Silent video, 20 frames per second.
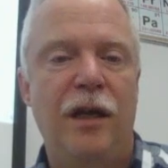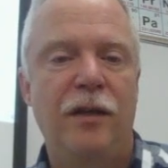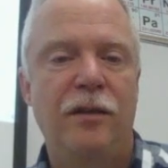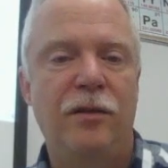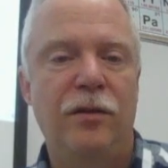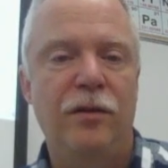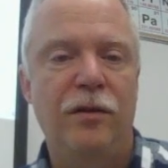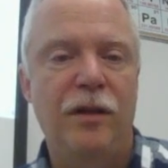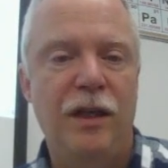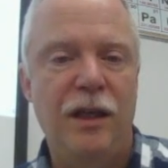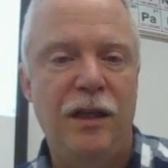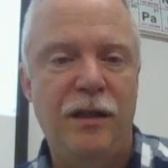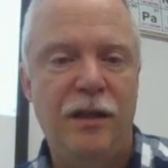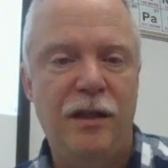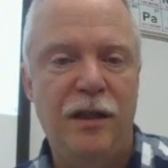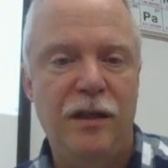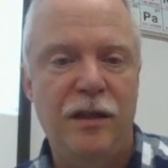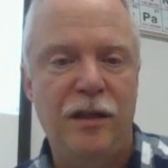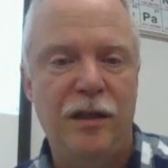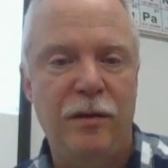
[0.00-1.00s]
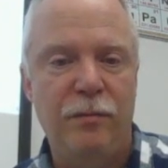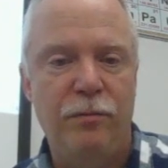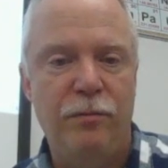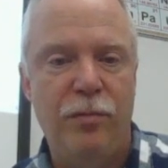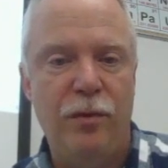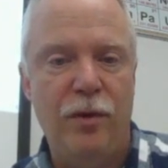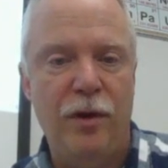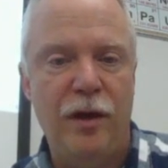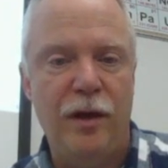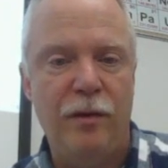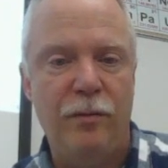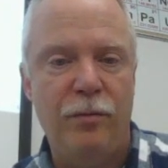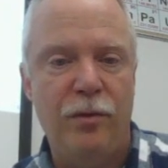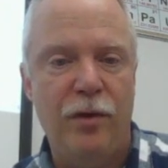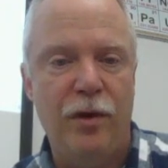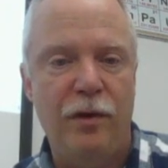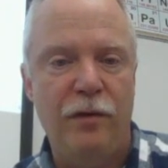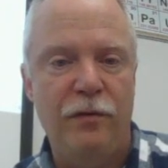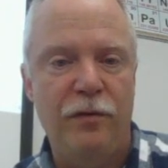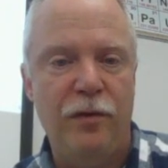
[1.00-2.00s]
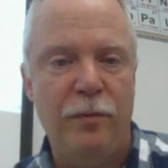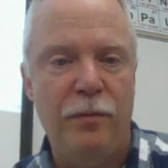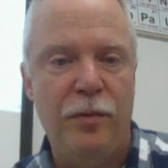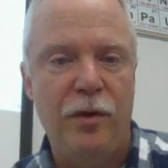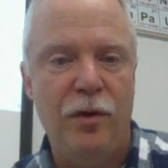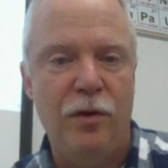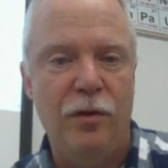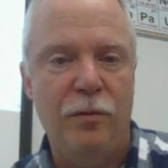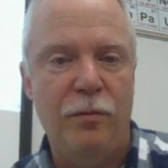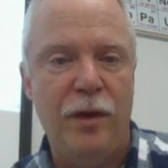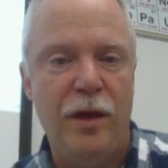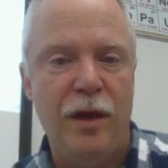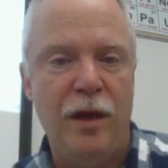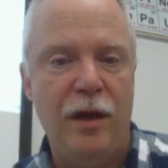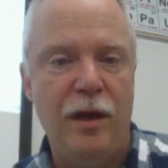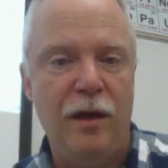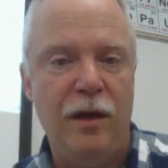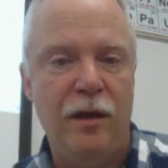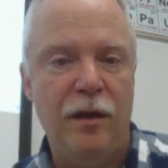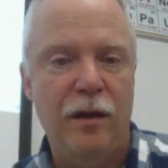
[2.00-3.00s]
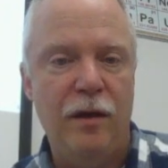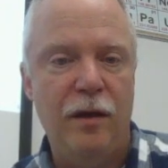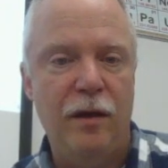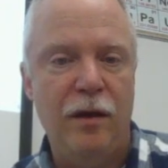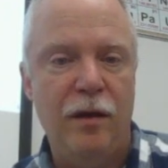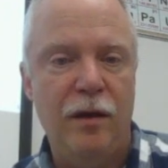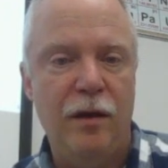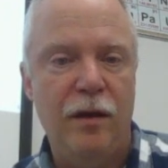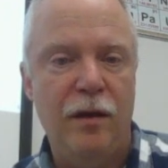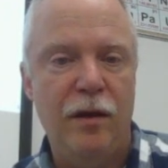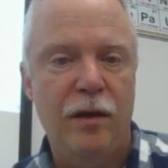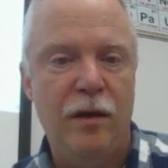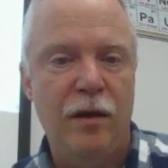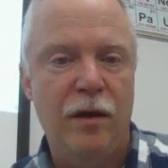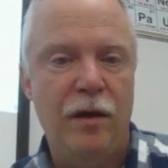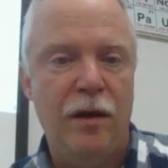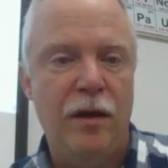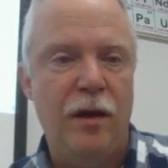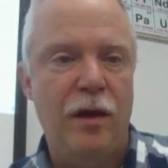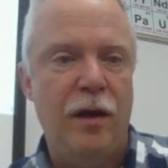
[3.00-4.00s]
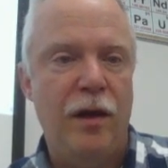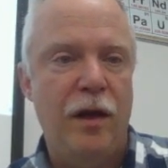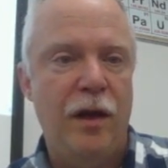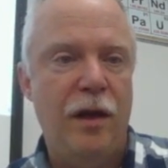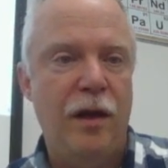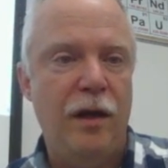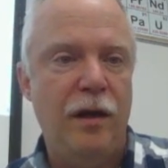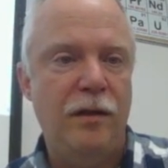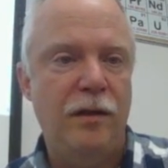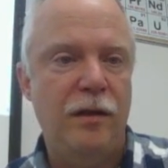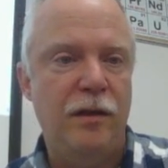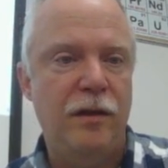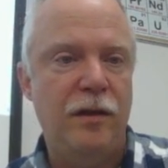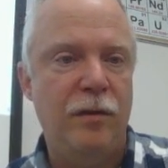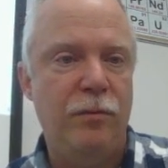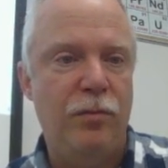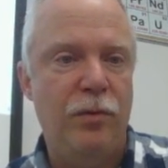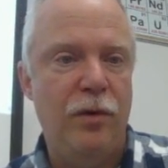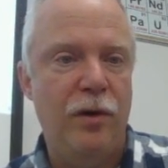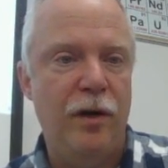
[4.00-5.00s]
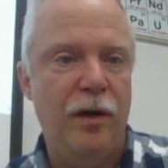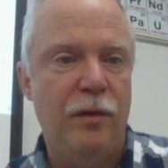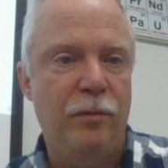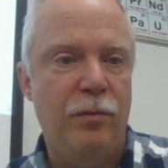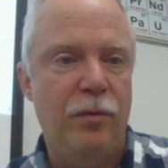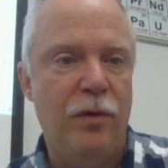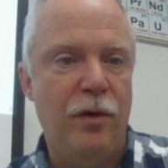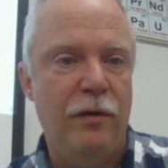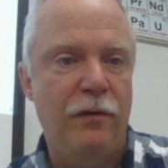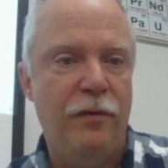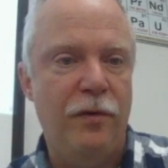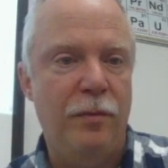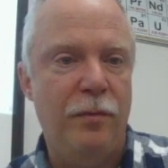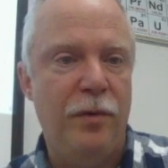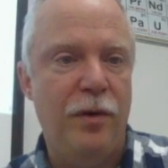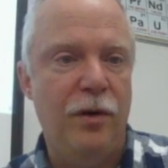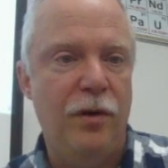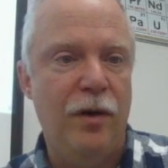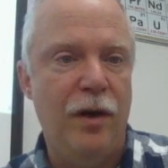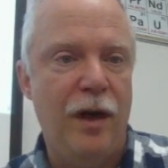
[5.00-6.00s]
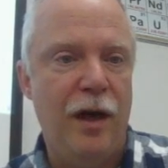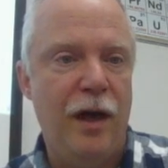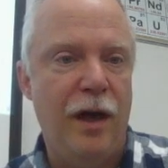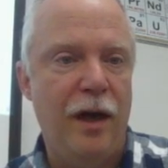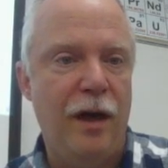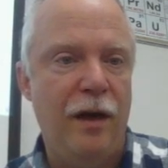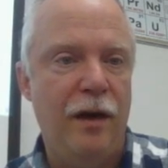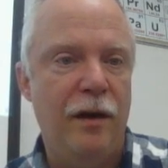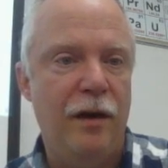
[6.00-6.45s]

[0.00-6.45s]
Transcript: And so this is the boiling point for pure B. And this is the boiling point for pure A.